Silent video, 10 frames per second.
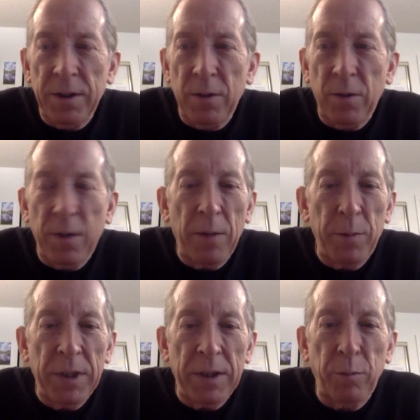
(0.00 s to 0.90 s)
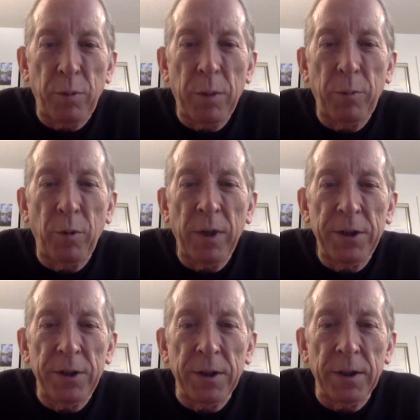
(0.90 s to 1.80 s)
without being
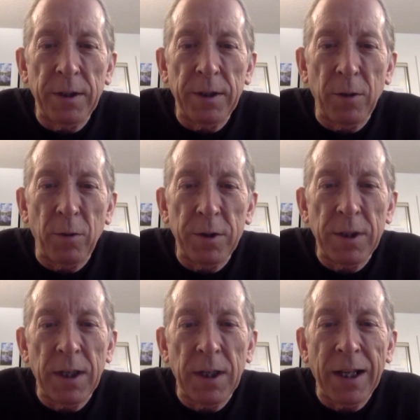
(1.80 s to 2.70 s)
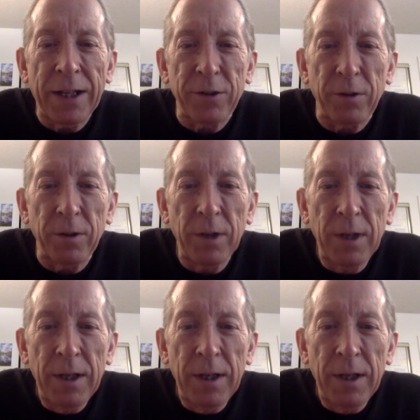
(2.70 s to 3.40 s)
preparation, you know, where it's not a lecture,